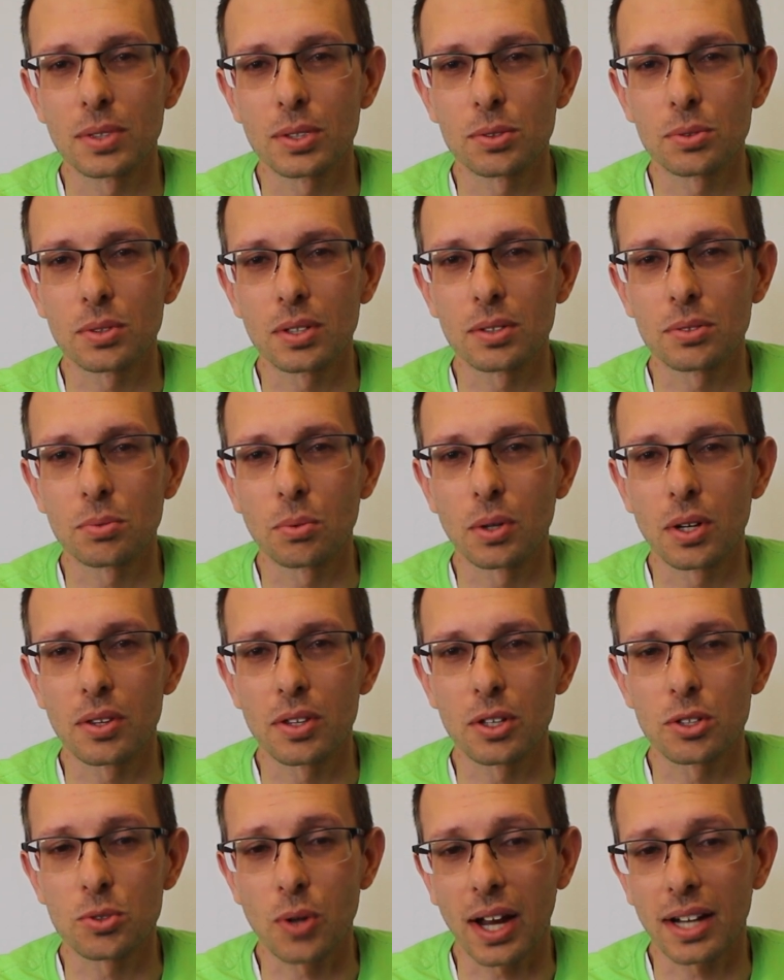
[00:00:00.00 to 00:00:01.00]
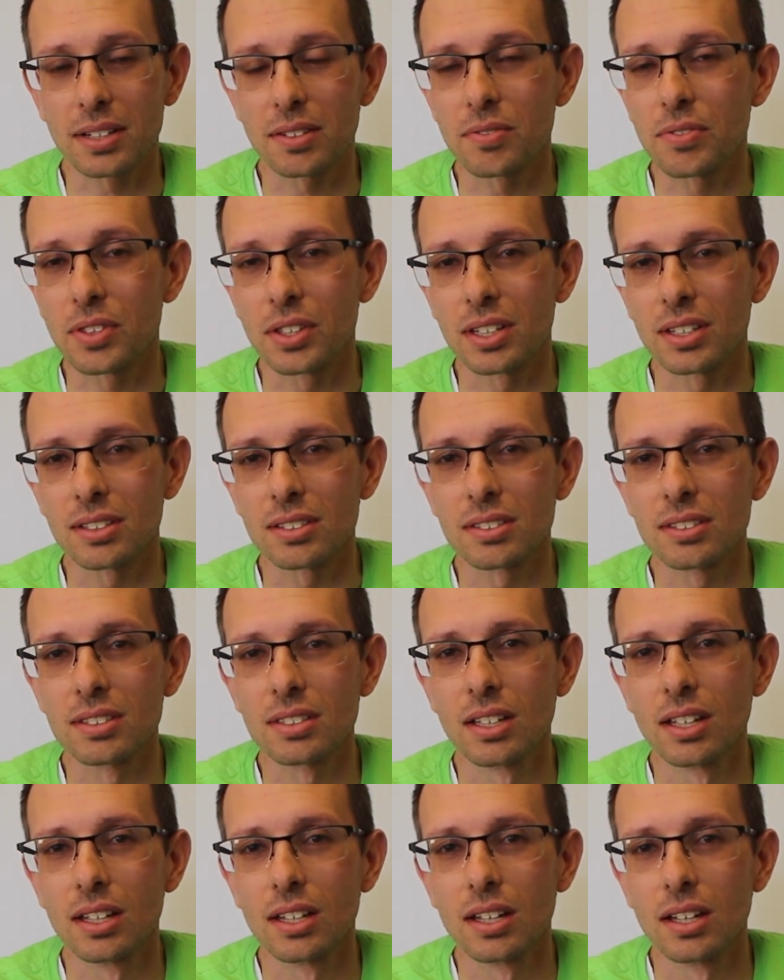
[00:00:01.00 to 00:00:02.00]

is one of the attractive things